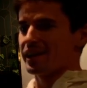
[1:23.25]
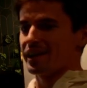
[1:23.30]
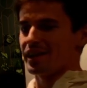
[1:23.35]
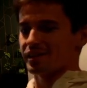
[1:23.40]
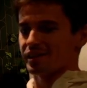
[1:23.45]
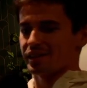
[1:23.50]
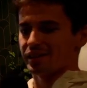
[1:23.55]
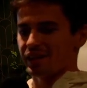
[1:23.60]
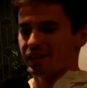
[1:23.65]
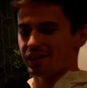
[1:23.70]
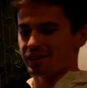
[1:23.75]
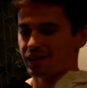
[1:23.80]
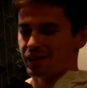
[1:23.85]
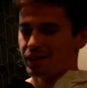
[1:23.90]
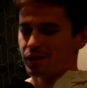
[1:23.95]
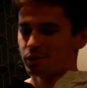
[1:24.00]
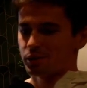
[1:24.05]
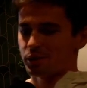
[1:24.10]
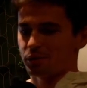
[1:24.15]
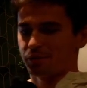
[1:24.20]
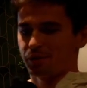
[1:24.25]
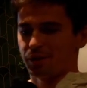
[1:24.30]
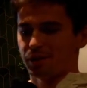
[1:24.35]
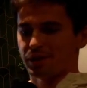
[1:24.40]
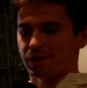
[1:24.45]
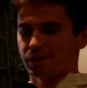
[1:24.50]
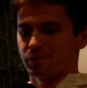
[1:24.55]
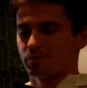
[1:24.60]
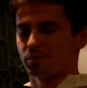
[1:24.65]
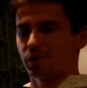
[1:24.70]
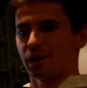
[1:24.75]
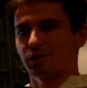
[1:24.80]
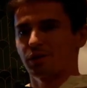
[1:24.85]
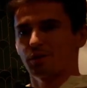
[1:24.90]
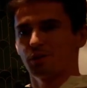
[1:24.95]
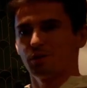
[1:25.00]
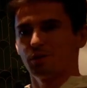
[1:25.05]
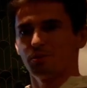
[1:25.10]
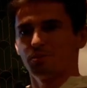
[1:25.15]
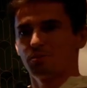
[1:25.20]
get the data out of it, and
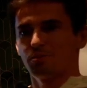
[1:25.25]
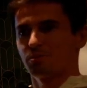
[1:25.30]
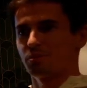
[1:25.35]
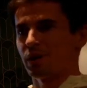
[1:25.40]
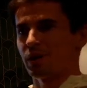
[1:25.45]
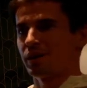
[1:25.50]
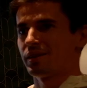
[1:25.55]
it all